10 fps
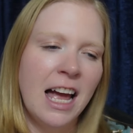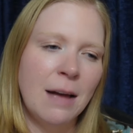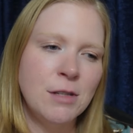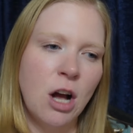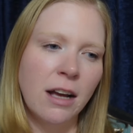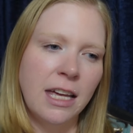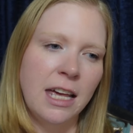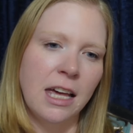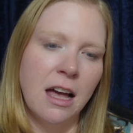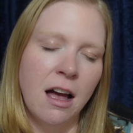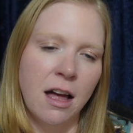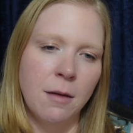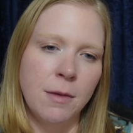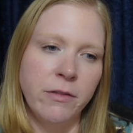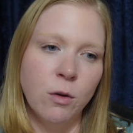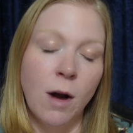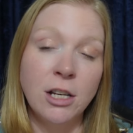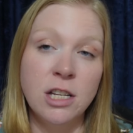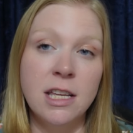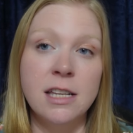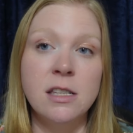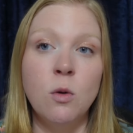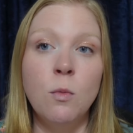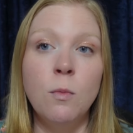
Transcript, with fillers: I'm talking, um, if you're watching this,